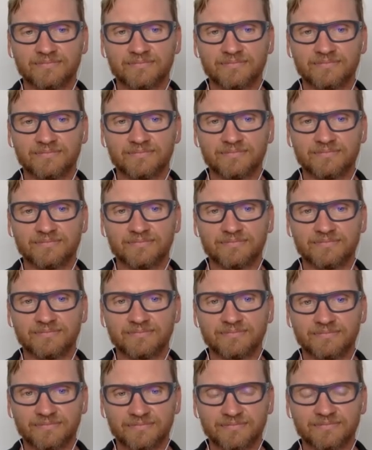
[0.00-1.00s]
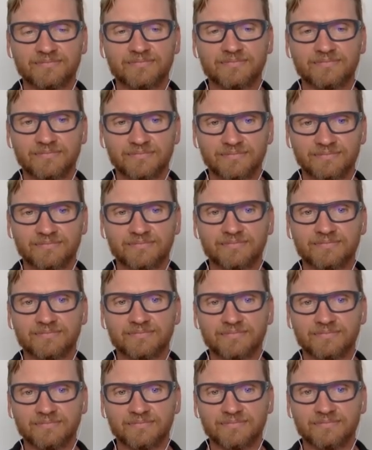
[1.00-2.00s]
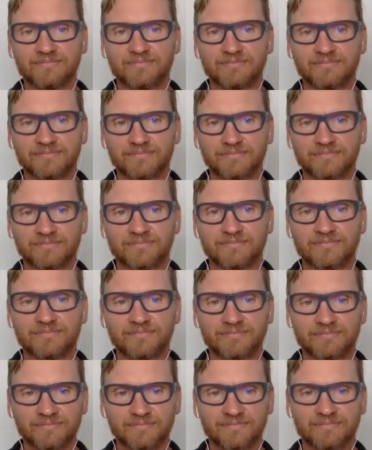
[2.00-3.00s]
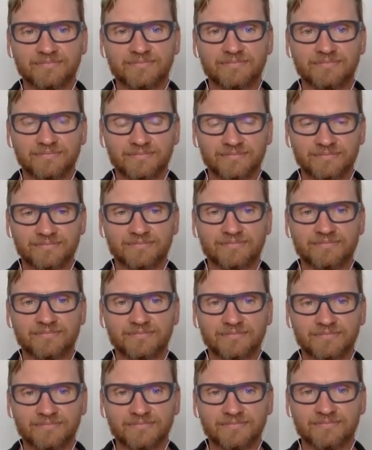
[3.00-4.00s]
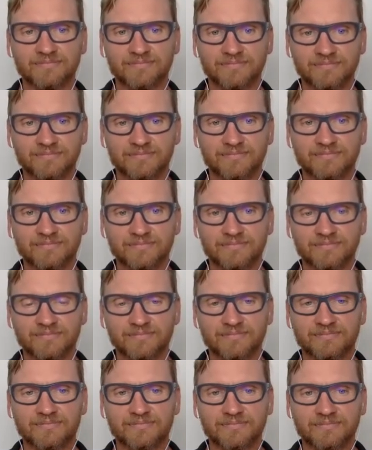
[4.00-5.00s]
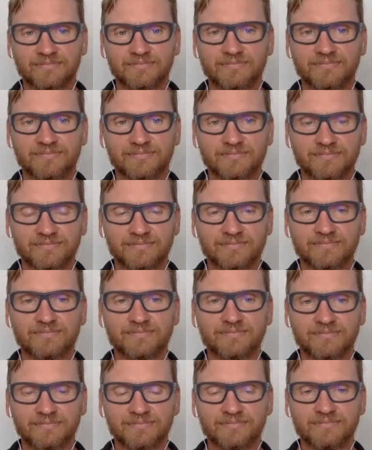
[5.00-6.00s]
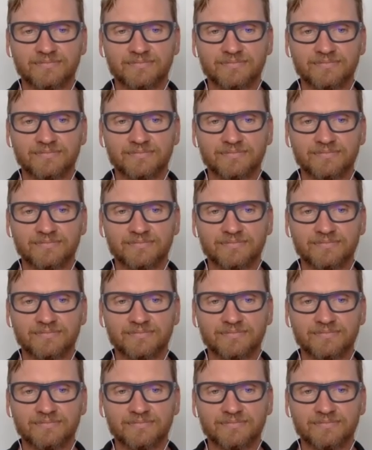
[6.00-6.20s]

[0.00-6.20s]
No words are spoken by the person on screen.